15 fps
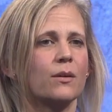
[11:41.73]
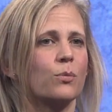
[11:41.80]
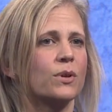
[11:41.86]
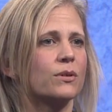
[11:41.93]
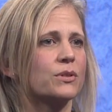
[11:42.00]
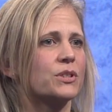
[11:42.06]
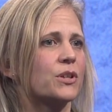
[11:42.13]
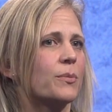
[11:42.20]

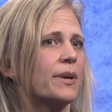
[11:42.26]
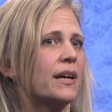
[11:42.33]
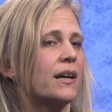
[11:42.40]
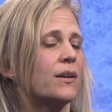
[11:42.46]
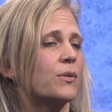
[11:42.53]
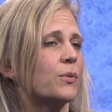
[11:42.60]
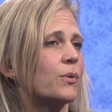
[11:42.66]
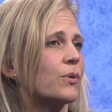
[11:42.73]
wheelchair
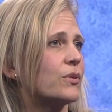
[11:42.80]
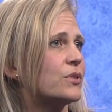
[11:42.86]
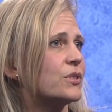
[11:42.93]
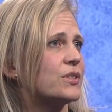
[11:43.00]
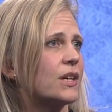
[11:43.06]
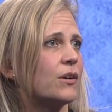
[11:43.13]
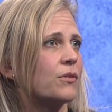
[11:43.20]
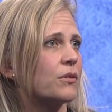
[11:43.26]
bound, or
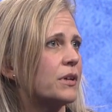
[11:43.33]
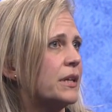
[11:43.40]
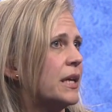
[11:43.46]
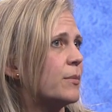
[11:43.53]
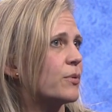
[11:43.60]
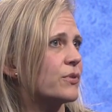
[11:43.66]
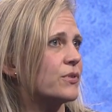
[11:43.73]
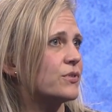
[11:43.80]
just elderly
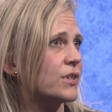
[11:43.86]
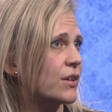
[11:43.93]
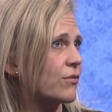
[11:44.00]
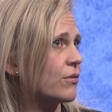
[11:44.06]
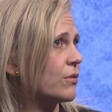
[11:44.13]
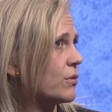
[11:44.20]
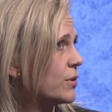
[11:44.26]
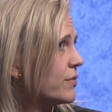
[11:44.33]
neighbors in
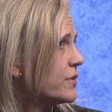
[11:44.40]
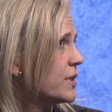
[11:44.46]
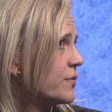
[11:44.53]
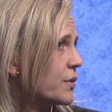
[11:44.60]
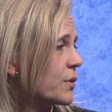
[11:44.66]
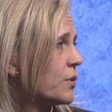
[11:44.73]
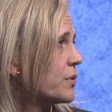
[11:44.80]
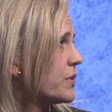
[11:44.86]
general who have
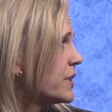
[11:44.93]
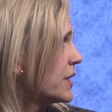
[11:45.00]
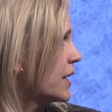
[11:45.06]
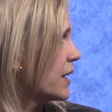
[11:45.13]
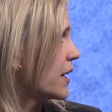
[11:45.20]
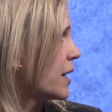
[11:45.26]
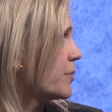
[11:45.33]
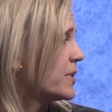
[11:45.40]
difficulty
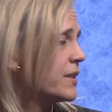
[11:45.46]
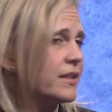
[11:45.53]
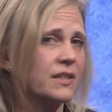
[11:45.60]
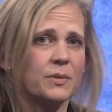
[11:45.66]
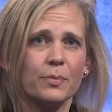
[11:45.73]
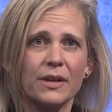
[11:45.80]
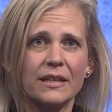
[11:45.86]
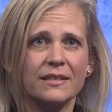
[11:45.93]
getting up to
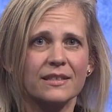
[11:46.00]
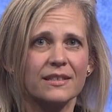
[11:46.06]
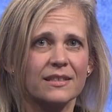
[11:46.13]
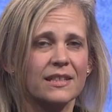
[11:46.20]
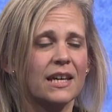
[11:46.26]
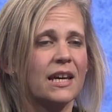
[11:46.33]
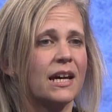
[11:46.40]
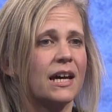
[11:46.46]
these places,